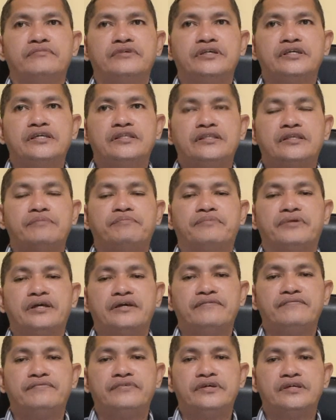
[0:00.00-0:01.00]
in the
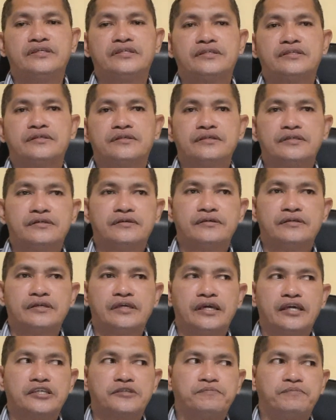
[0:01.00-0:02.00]
previous
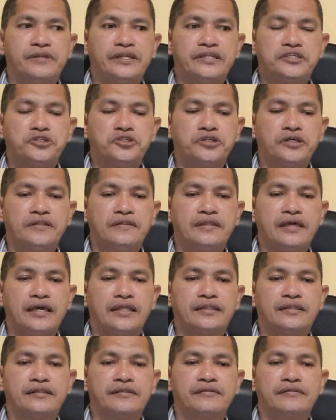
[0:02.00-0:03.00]
explanation
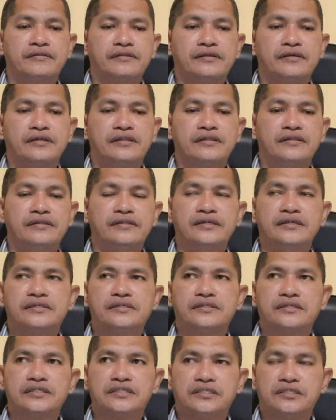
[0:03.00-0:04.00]
that
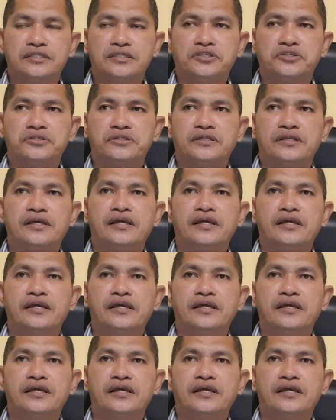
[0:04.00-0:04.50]
this research